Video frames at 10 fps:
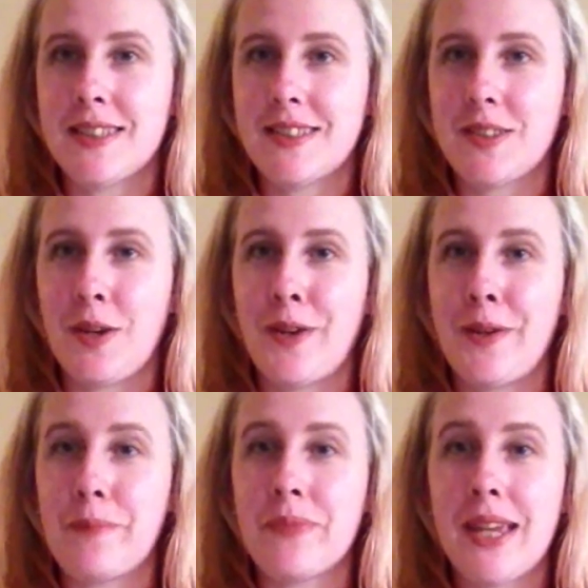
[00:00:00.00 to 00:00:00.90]

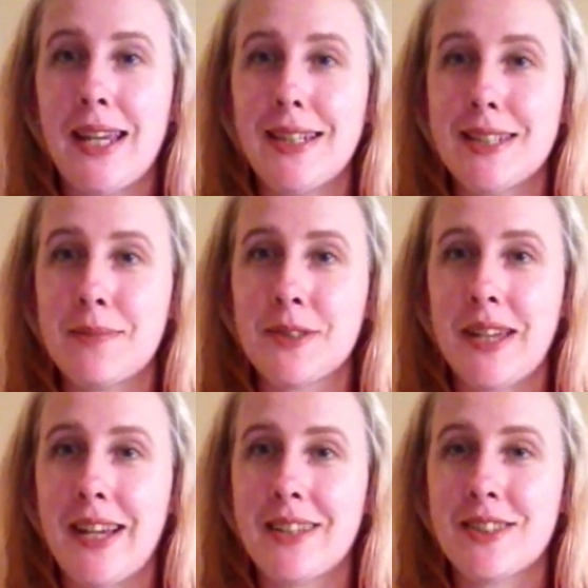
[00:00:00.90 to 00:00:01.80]
So any tips on
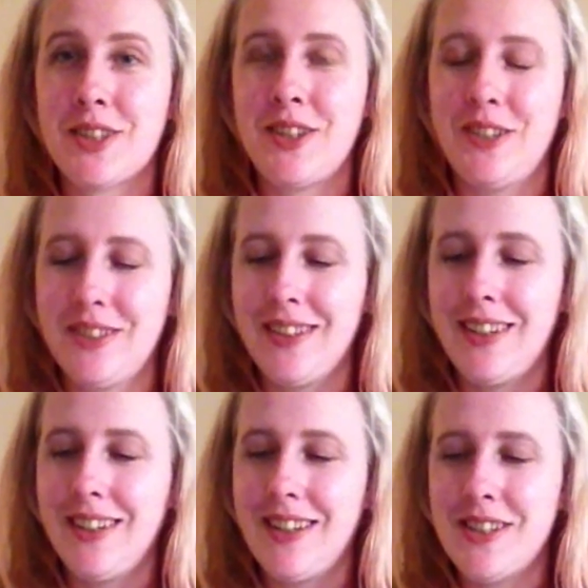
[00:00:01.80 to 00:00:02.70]
how
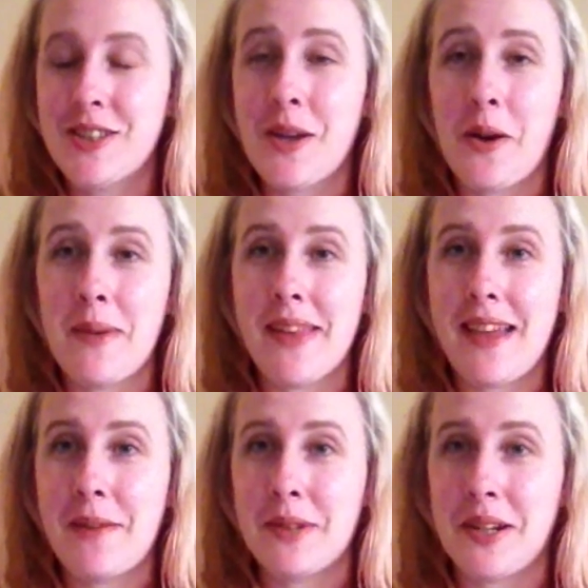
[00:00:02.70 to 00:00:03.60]
to go about
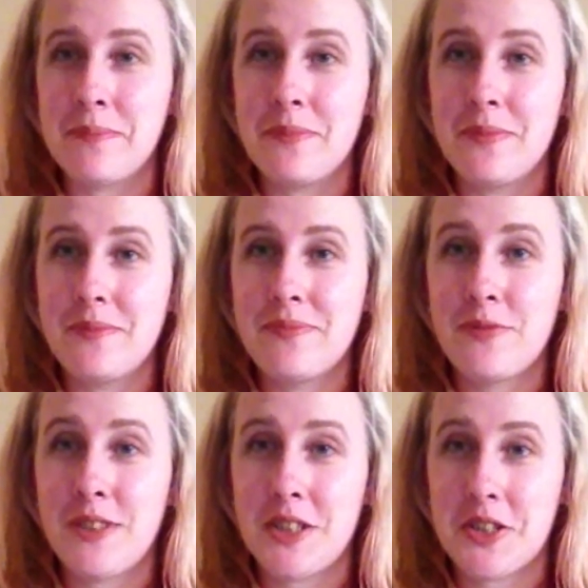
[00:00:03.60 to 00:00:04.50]
that when I'm
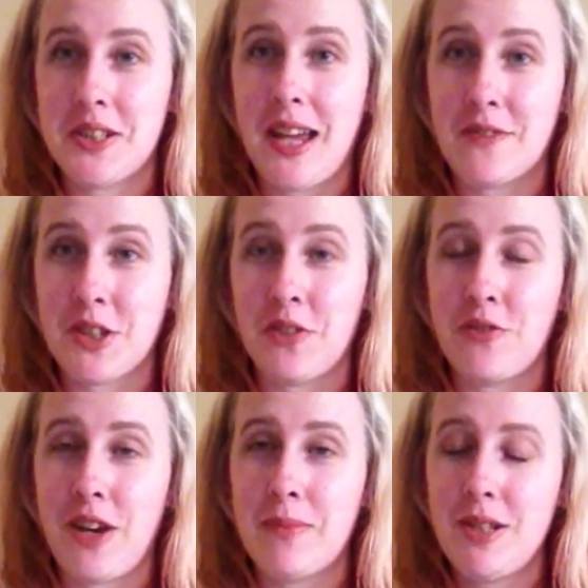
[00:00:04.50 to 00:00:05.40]
finished and have to go
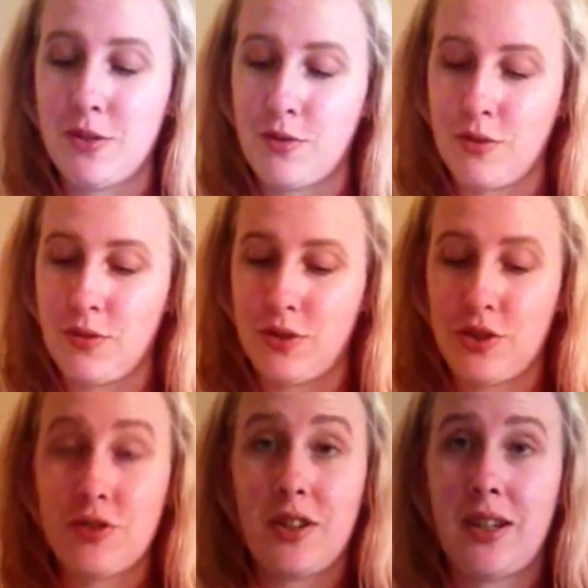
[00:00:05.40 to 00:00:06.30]
frame it, or
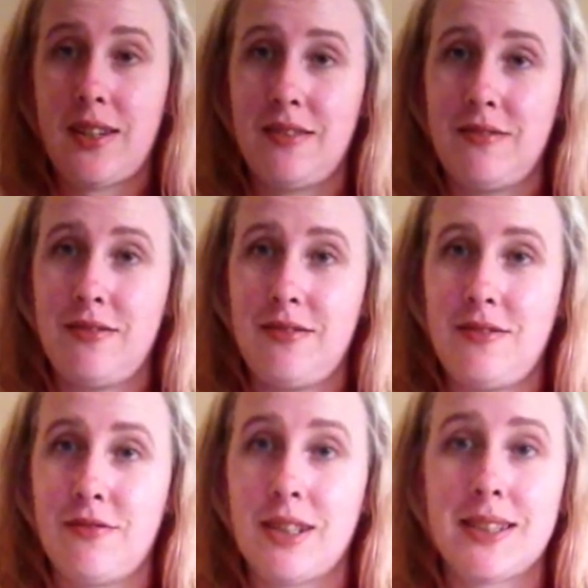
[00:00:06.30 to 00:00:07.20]
should I
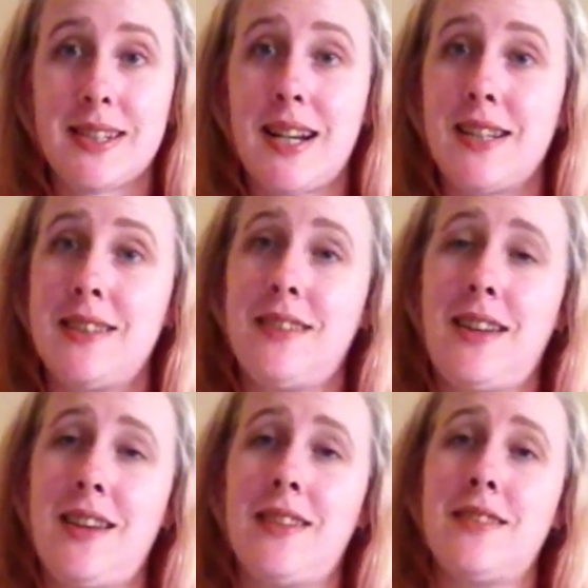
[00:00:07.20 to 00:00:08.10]
restart it
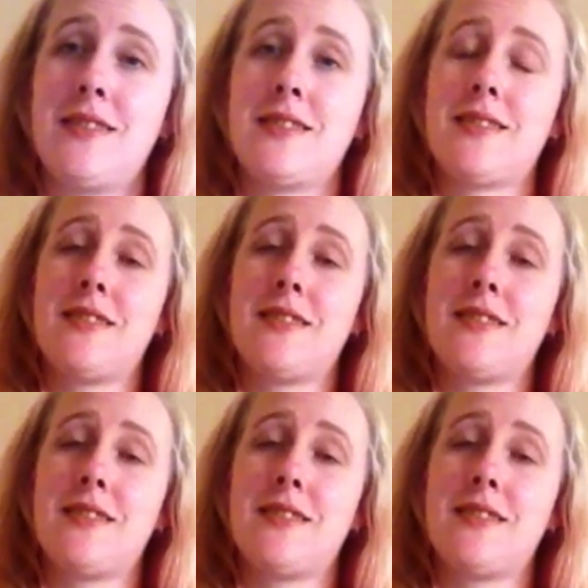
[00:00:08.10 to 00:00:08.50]
and